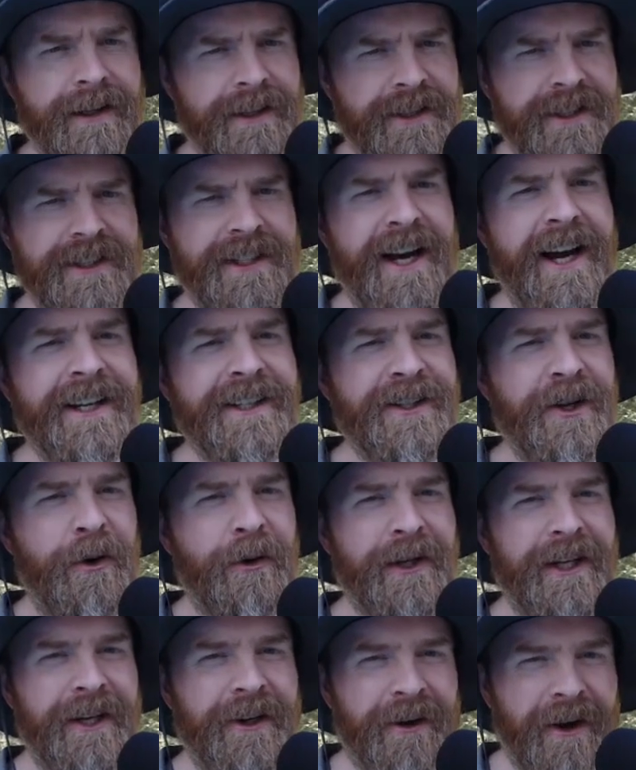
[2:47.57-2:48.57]
a side
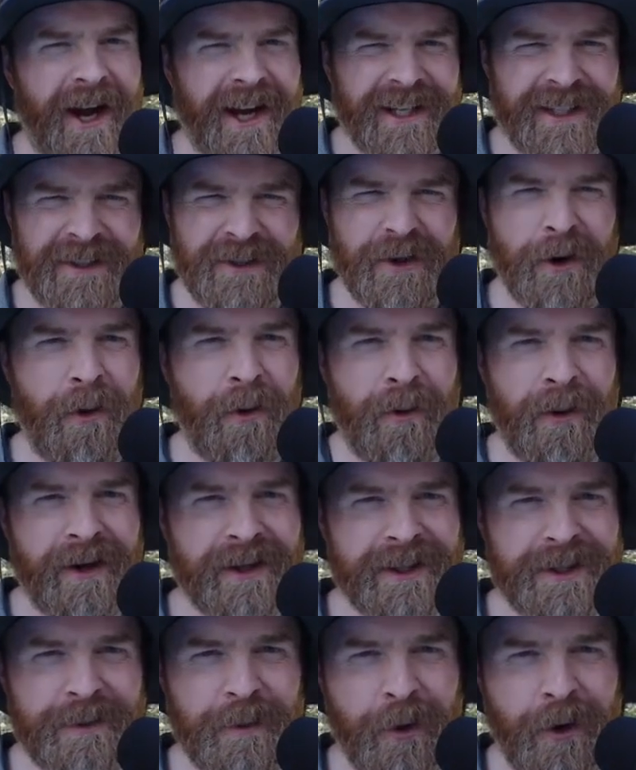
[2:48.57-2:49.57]
note here, I don't
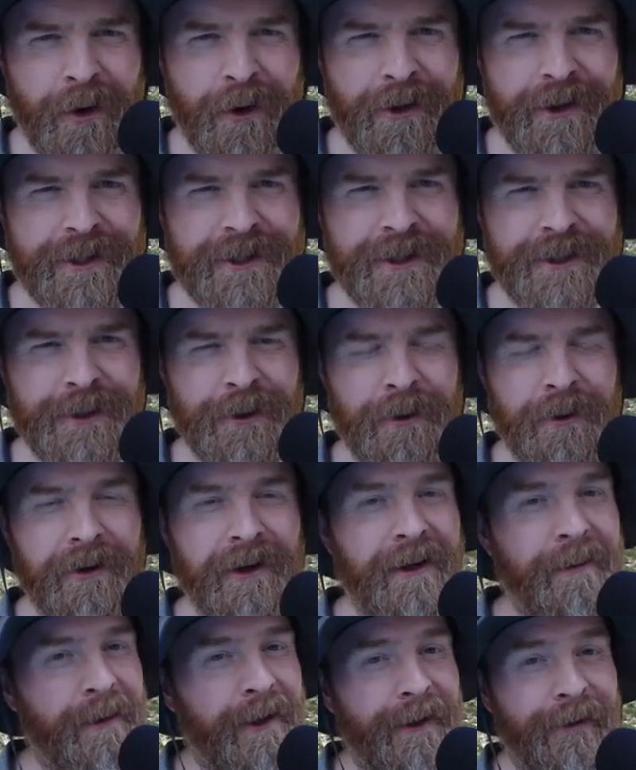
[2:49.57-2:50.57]
want to spoil this
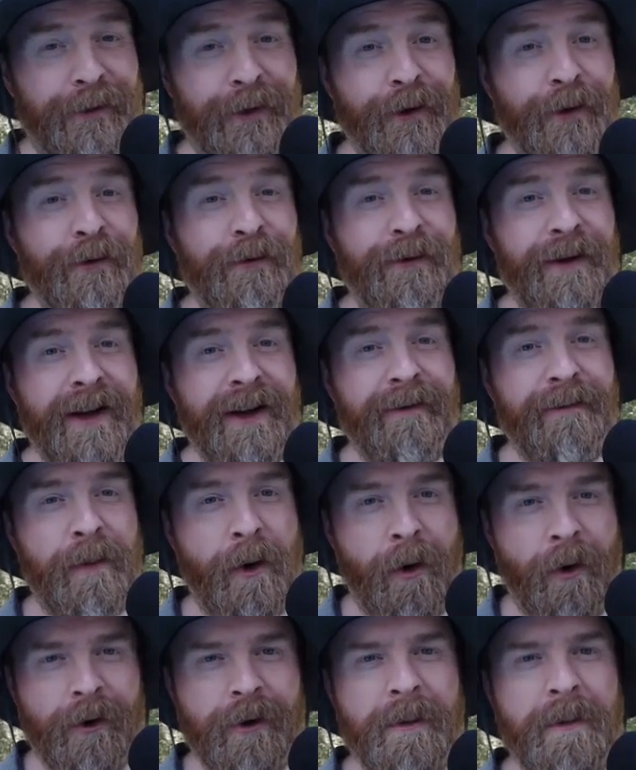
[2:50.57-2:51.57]
story, but if you're a fan of
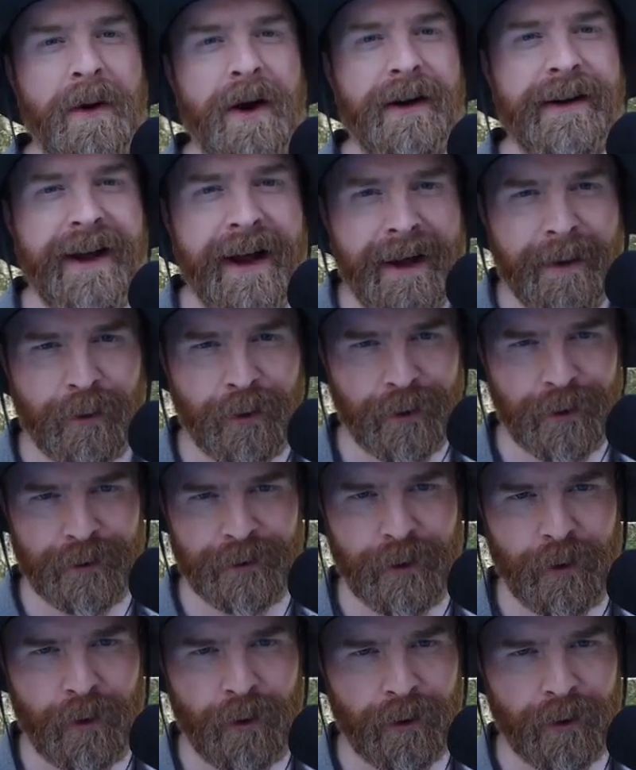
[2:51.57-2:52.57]
Pokemon
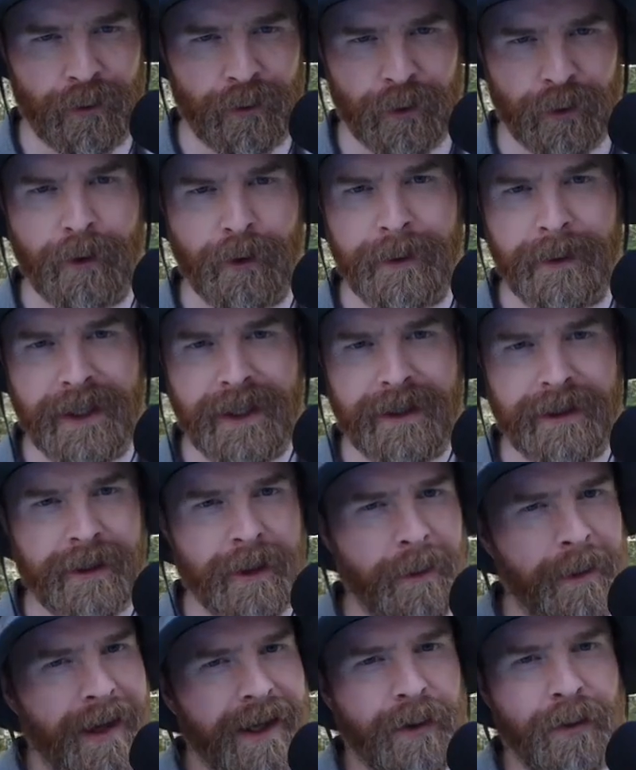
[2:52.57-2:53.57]
Emerald or Ruby,
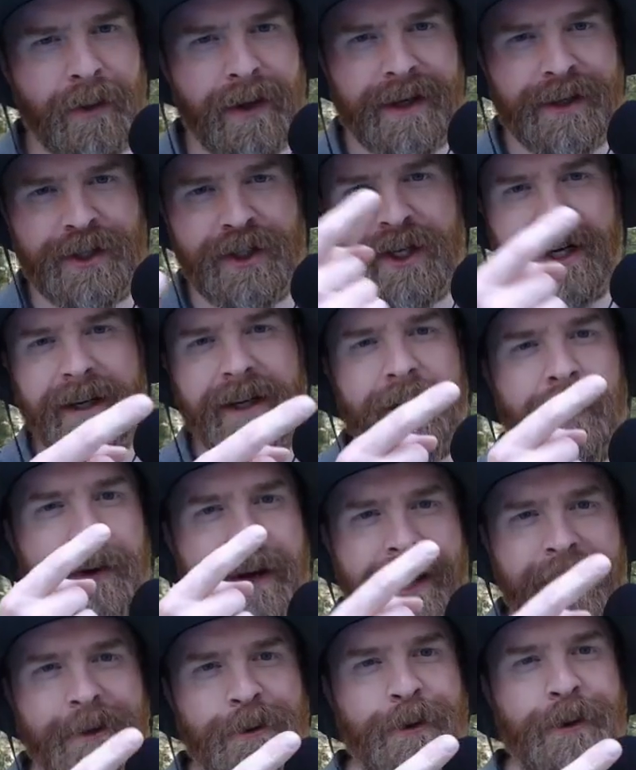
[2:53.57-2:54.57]
you might want to check out
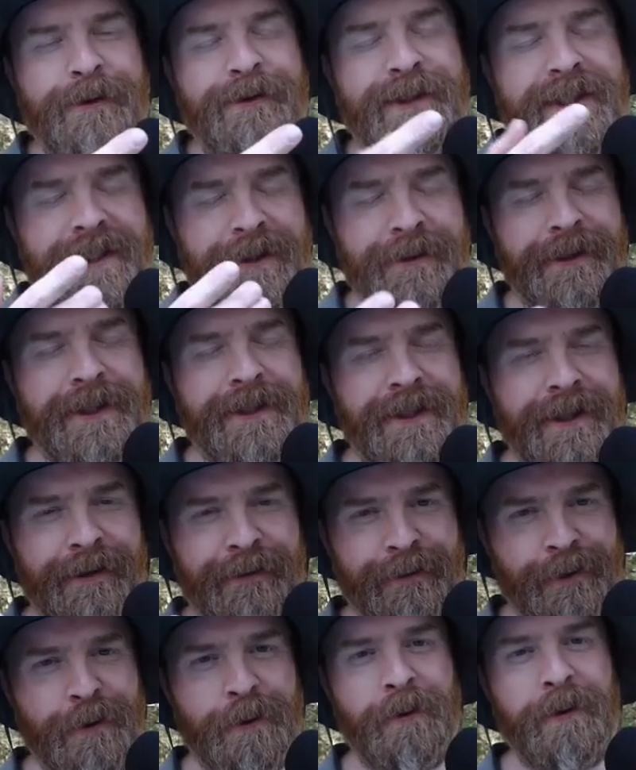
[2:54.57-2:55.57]
Endrift's series
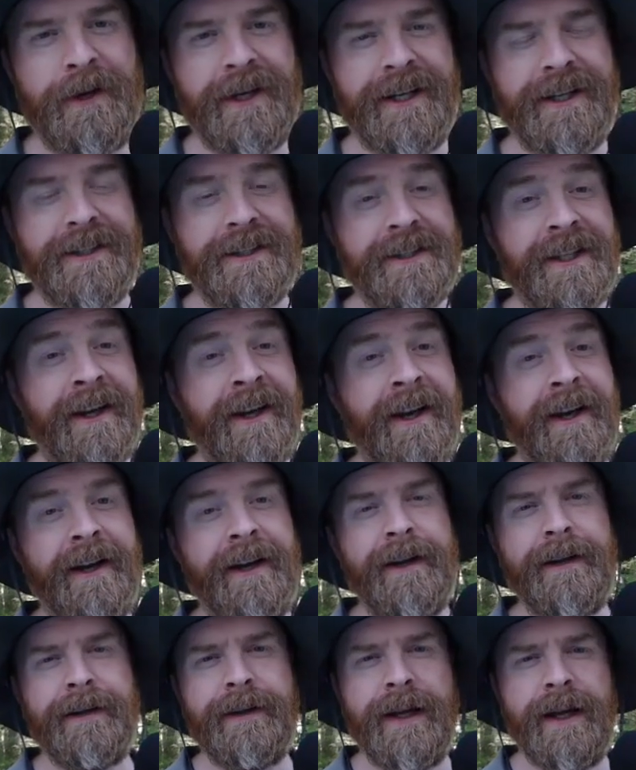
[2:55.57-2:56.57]
of tweets
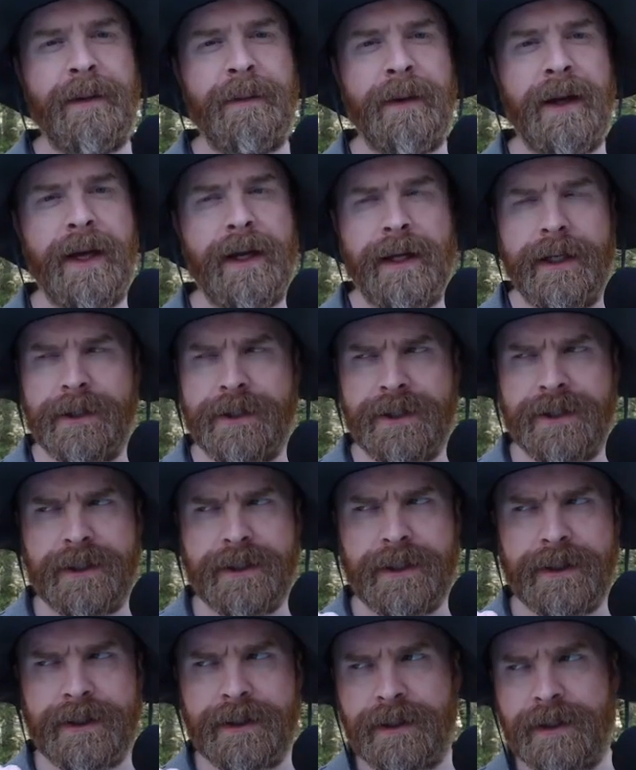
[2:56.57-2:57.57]
they managed
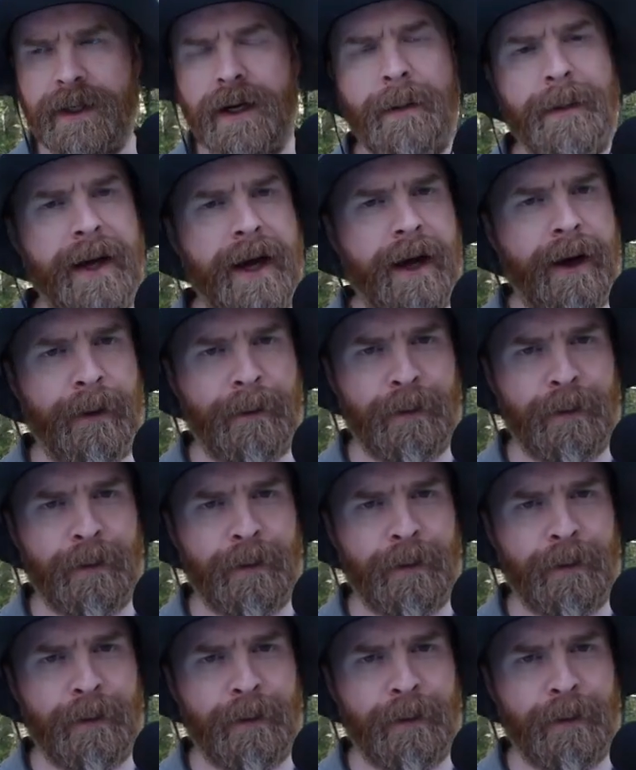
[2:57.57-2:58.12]
to somehow